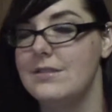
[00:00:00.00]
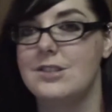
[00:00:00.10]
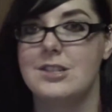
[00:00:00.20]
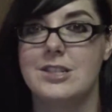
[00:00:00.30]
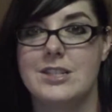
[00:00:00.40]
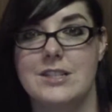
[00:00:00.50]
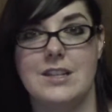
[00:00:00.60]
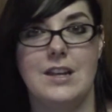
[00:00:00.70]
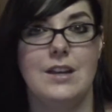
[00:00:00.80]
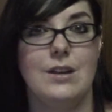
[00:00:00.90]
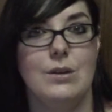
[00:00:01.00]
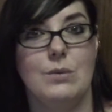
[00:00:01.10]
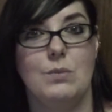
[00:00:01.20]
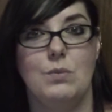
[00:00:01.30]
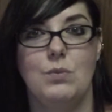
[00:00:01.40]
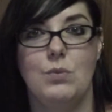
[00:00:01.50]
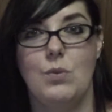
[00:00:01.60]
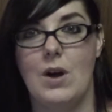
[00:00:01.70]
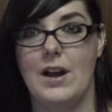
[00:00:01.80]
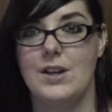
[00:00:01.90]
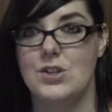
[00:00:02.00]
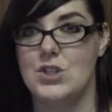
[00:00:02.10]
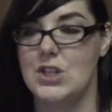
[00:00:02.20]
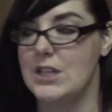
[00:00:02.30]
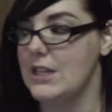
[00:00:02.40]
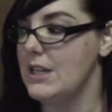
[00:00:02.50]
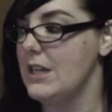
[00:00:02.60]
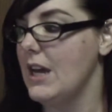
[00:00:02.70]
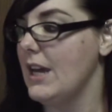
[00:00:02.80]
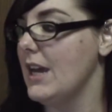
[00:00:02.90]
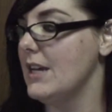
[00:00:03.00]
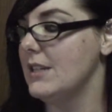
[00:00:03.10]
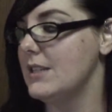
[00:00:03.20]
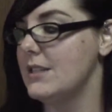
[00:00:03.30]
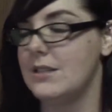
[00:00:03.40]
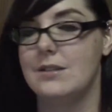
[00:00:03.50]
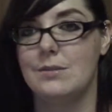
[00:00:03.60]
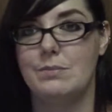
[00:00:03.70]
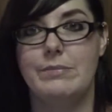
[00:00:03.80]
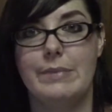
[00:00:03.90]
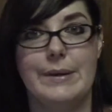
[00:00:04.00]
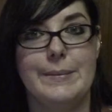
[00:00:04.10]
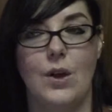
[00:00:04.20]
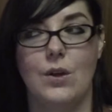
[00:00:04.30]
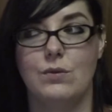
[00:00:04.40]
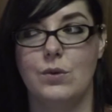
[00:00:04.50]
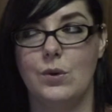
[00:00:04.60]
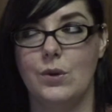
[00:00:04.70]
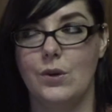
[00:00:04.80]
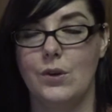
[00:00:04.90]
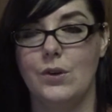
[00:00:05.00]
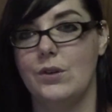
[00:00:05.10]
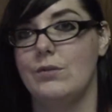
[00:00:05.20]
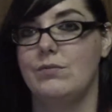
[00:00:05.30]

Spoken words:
see why she did it, I guess. But 4.5